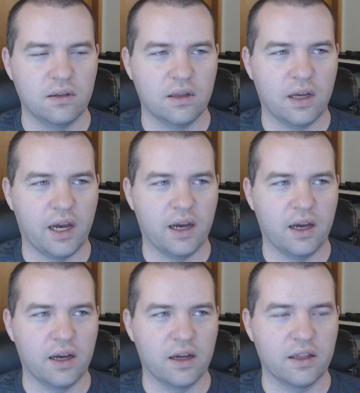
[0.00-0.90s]

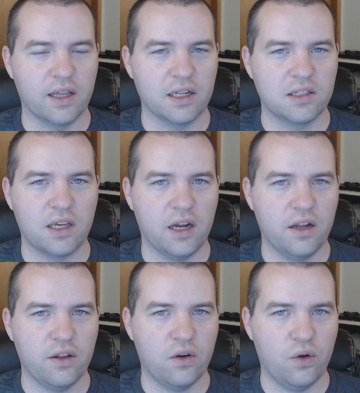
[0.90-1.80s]
that's kind
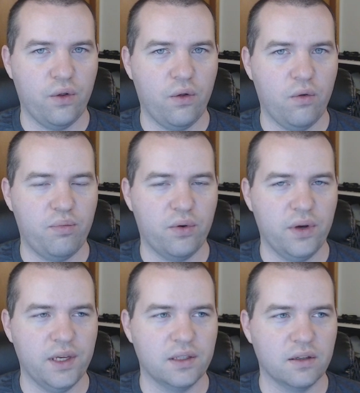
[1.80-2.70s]
of the whole
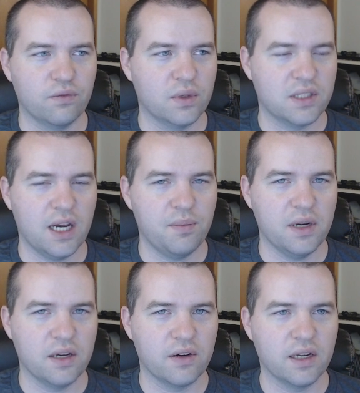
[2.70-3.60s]
point of what's
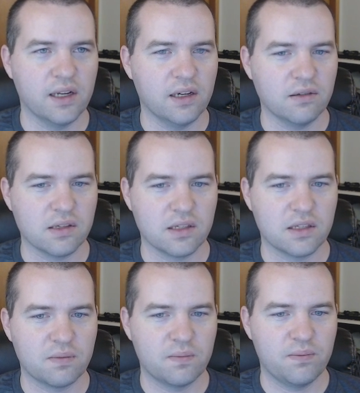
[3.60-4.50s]
happening right now, is
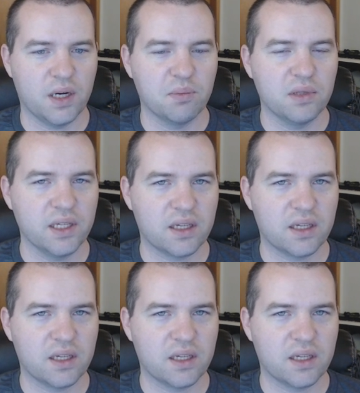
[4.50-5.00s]
this public